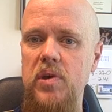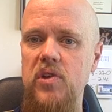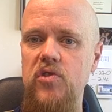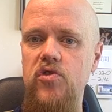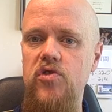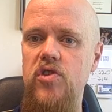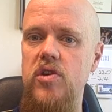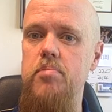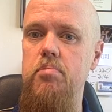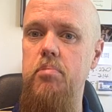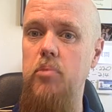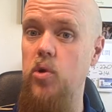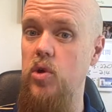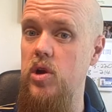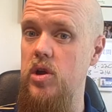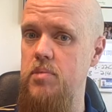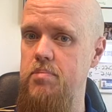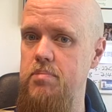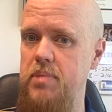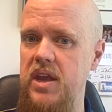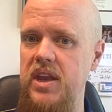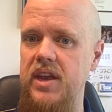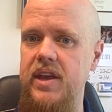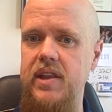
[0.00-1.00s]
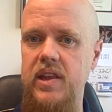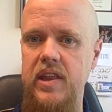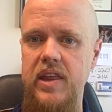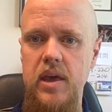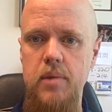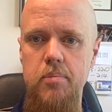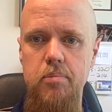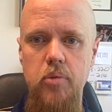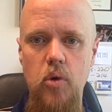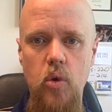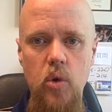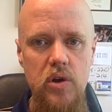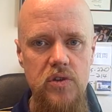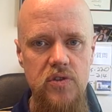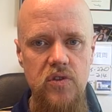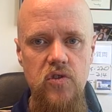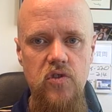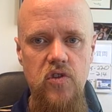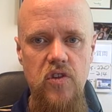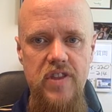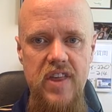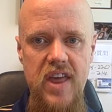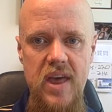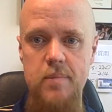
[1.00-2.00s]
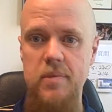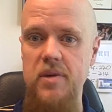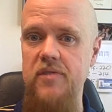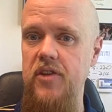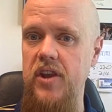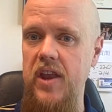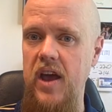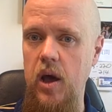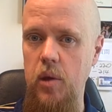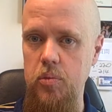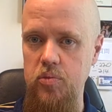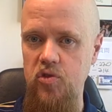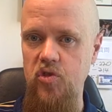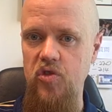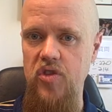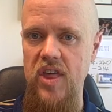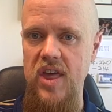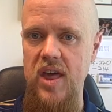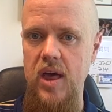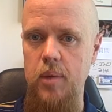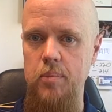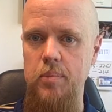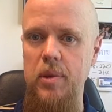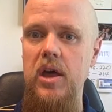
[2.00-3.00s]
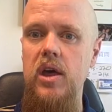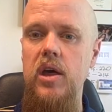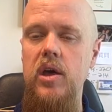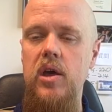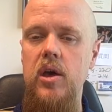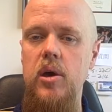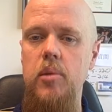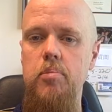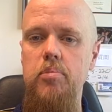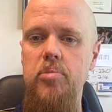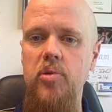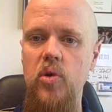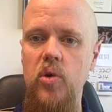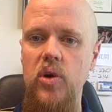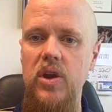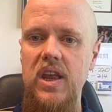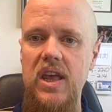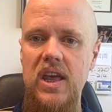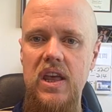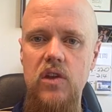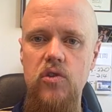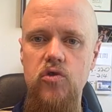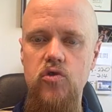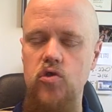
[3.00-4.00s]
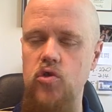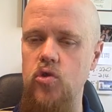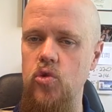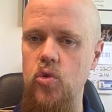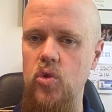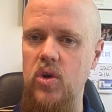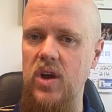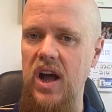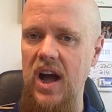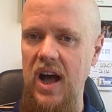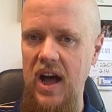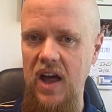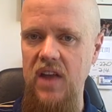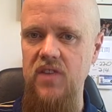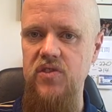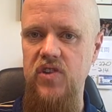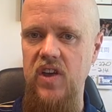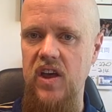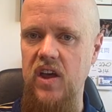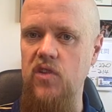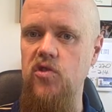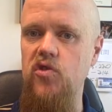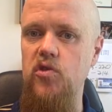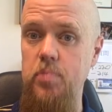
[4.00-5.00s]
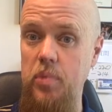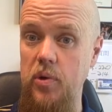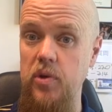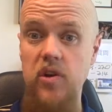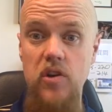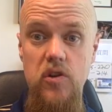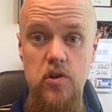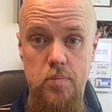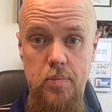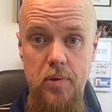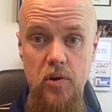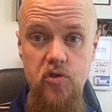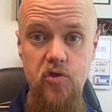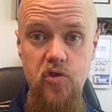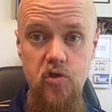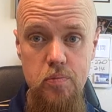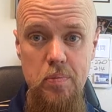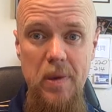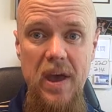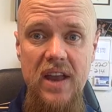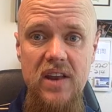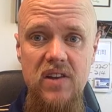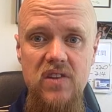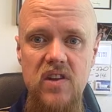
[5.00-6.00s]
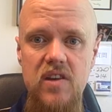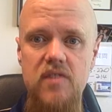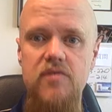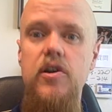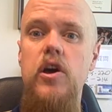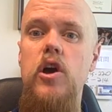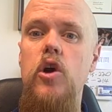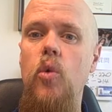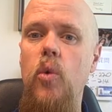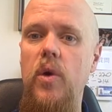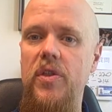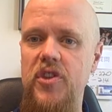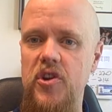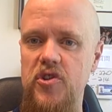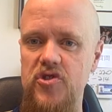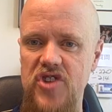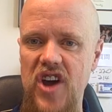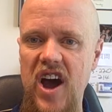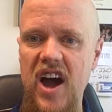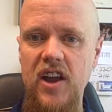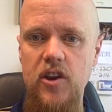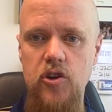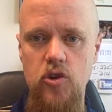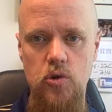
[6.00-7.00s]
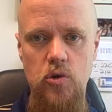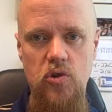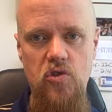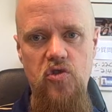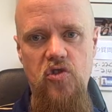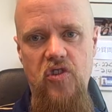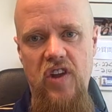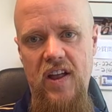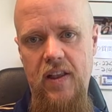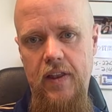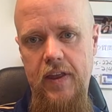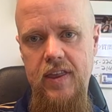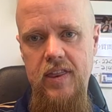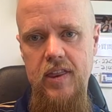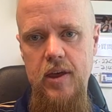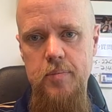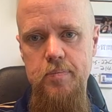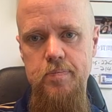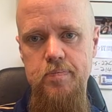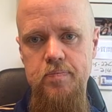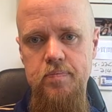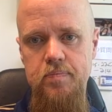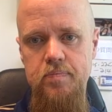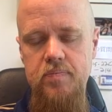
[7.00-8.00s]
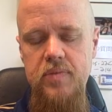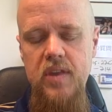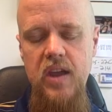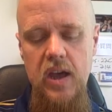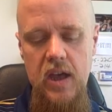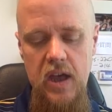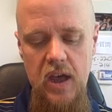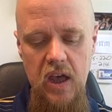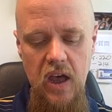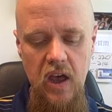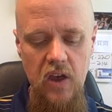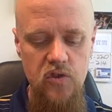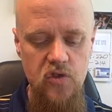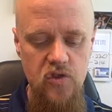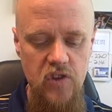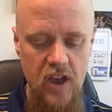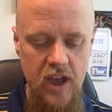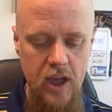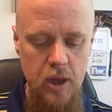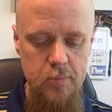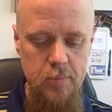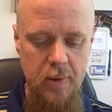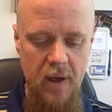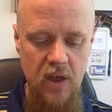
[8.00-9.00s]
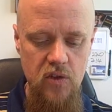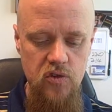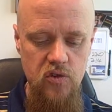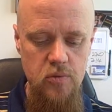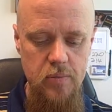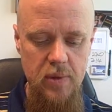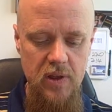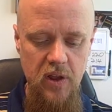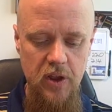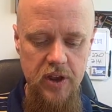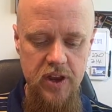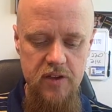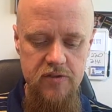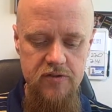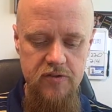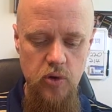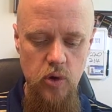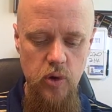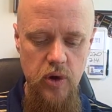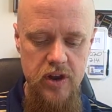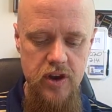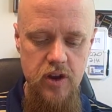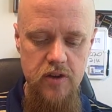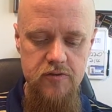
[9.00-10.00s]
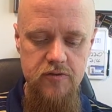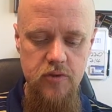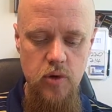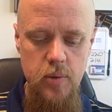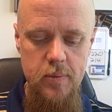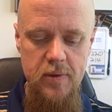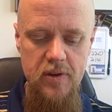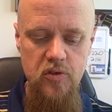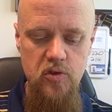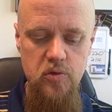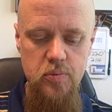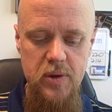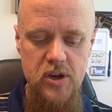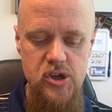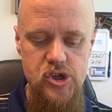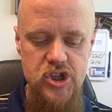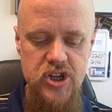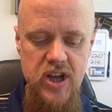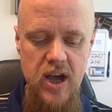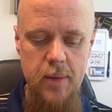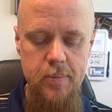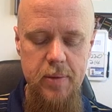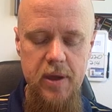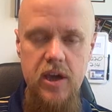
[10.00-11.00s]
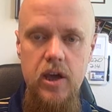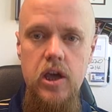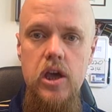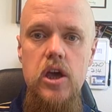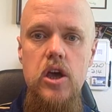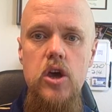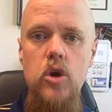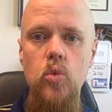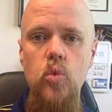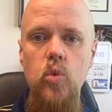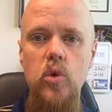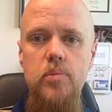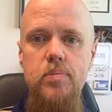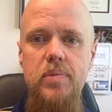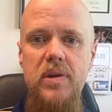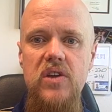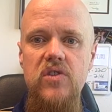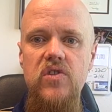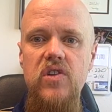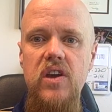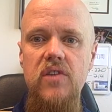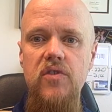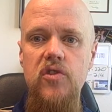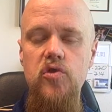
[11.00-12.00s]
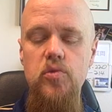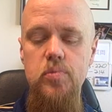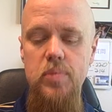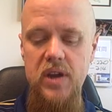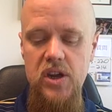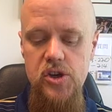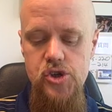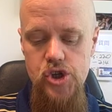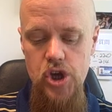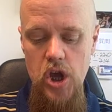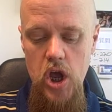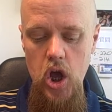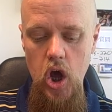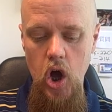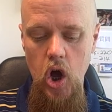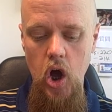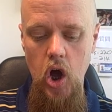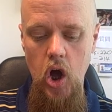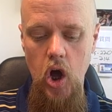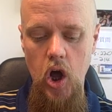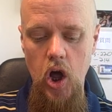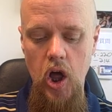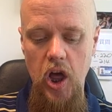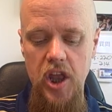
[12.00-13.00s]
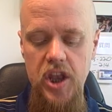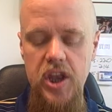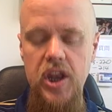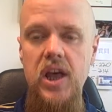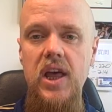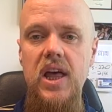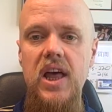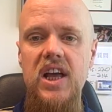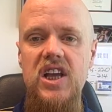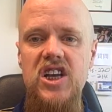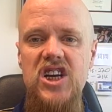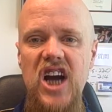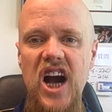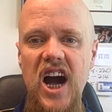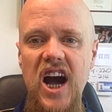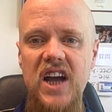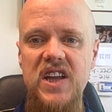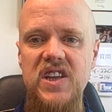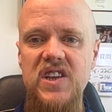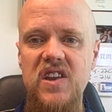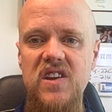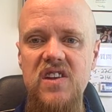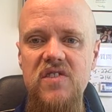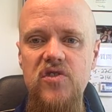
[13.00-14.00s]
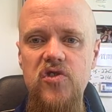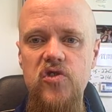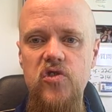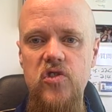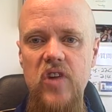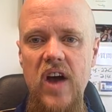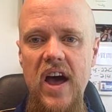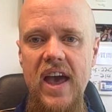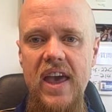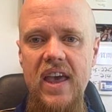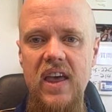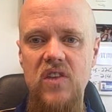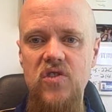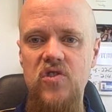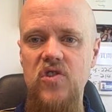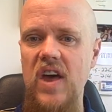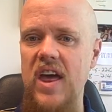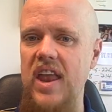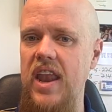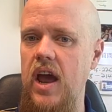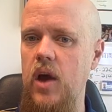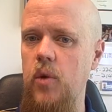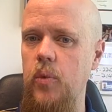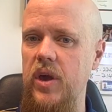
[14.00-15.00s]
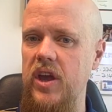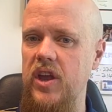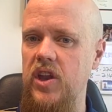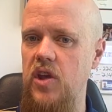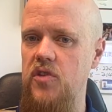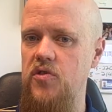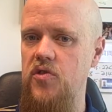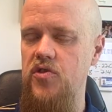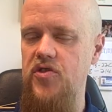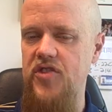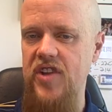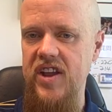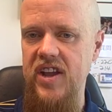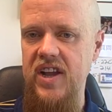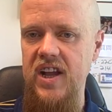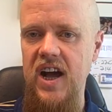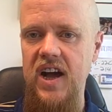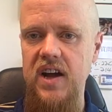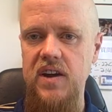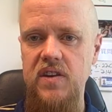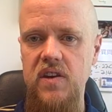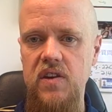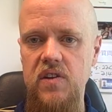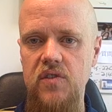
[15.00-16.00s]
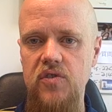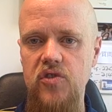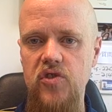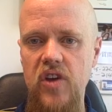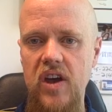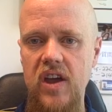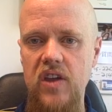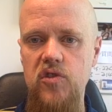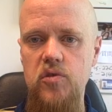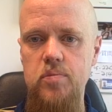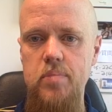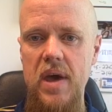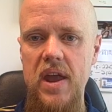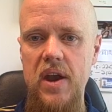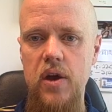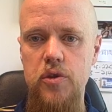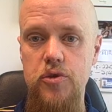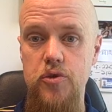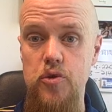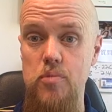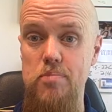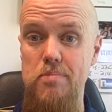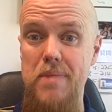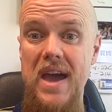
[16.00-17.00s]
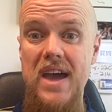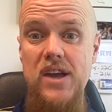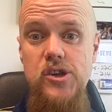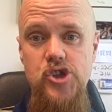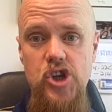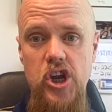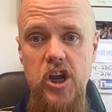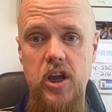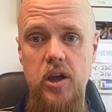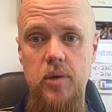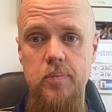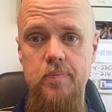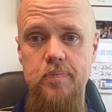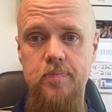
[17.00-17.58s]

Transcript: may seem more immediately important to them if it helps them put into context, put into perspective what their doctor is telling them. A second possibility for an informative speech topic would be to give a speech on cognitive science and how we can understand cognitive science better through magic.